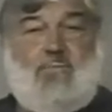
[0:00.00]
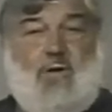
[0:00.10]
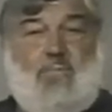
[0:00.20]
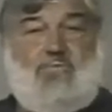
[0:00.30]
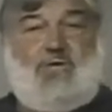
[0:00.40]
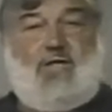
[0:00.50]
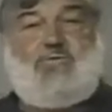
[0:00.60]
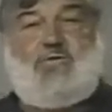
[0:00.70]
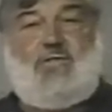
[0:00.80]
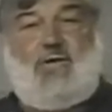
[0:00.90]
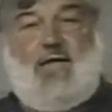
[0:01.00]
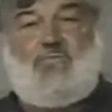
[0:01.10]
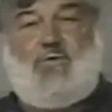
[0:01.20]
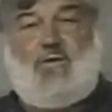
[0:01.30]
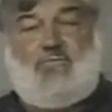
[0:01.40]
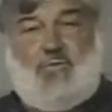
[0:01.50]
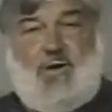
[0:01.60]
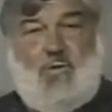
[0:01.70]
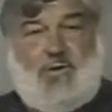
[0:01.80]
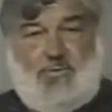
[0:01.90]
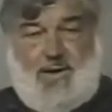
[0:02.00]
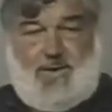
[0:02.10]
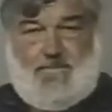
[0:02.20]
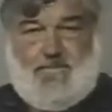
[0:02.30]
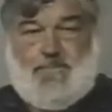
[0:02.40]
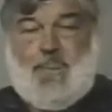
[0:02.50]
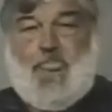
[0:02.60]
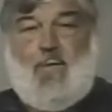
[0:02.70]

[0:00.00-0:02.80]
minimums get to the level of reordering,